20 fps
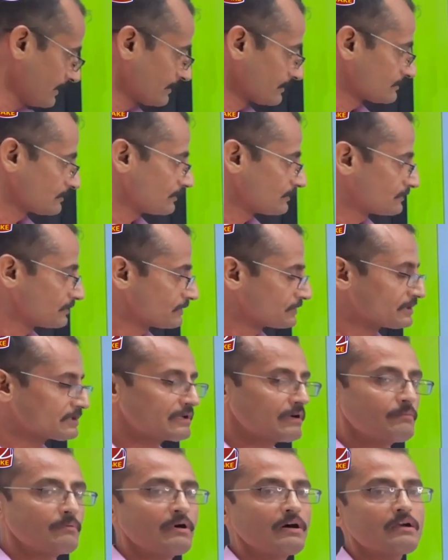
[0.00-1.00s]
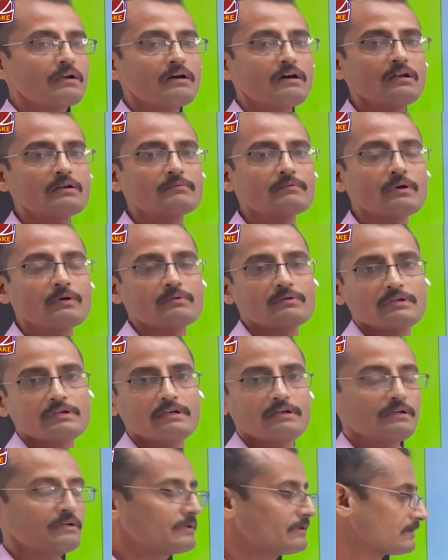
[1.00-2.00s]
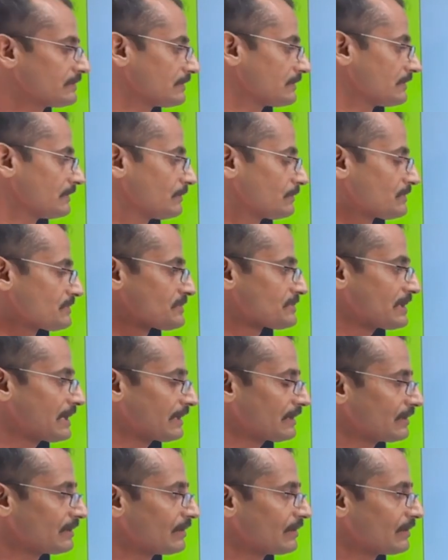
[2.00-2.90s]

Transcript: So this is all about Newton's second